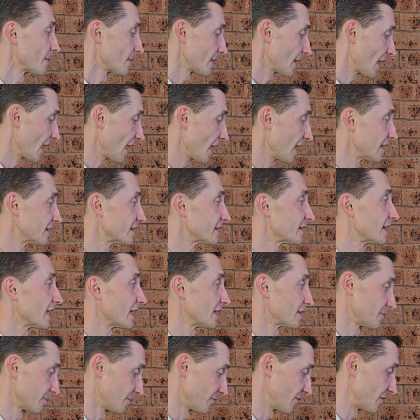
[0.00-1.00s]
And
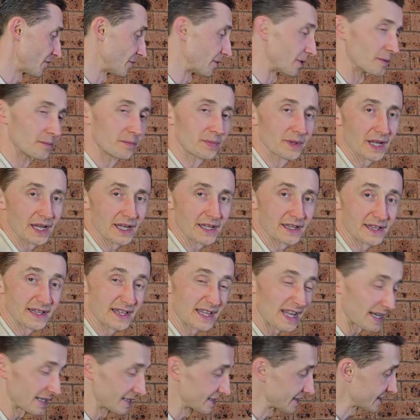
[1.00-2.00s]
then we will play
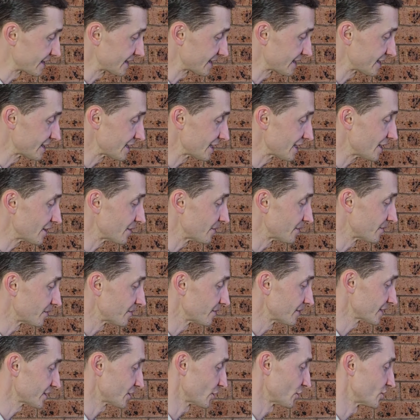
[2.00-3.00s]
next C.
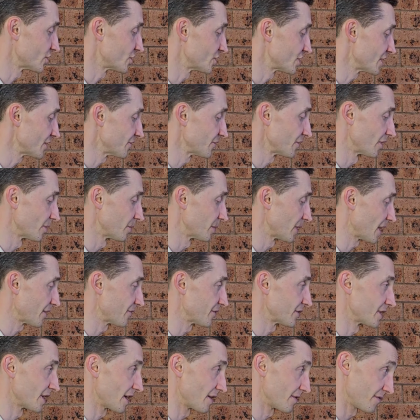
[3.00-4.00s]
So G will
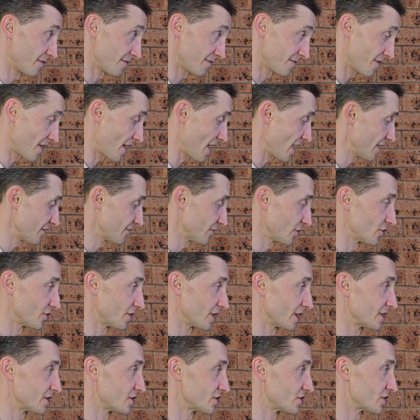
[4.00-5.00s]
play finger 5
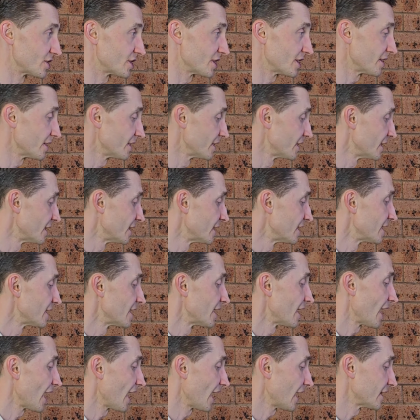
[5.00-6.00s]
on that G,
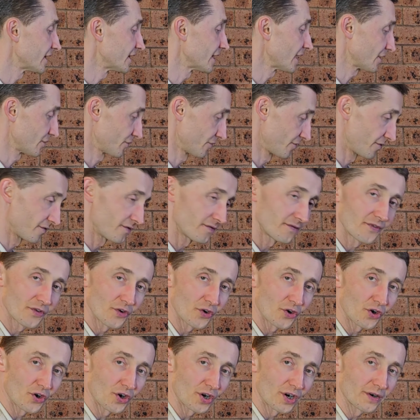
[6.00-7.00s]
and then
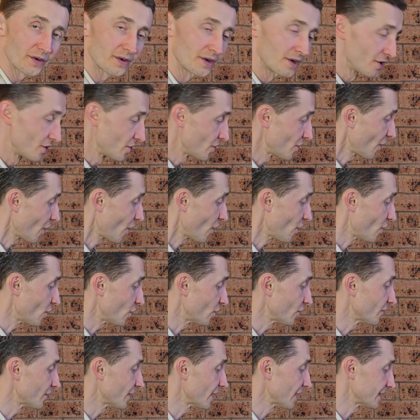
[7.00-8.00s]
4
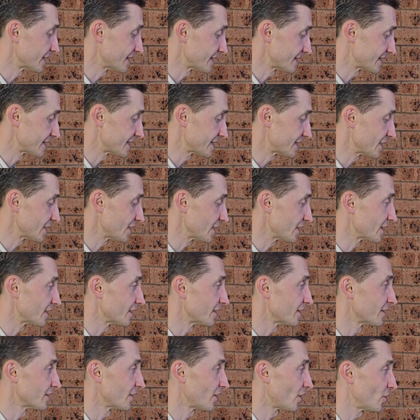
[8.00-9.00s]
on that C.
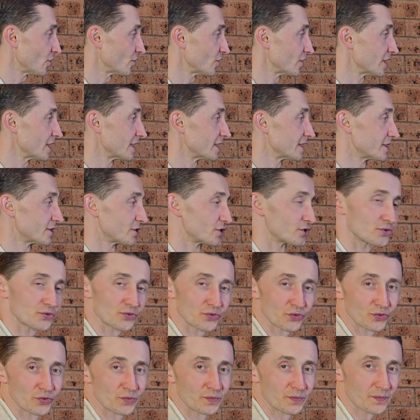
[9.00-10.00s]
Only
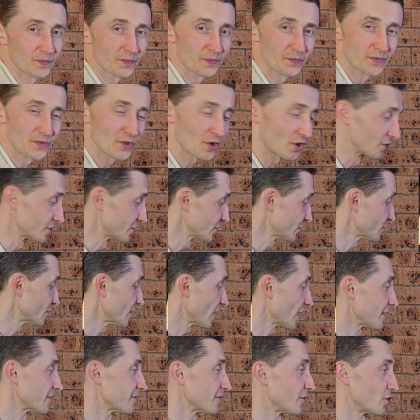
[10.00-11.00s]
2 notes
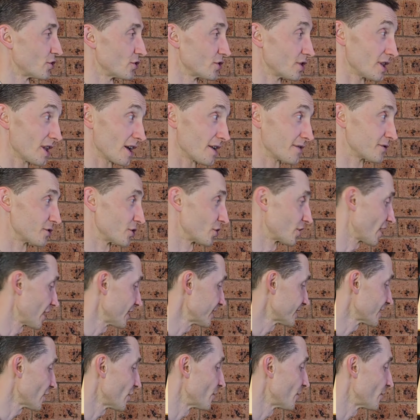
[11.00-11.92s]
today for the left, okay?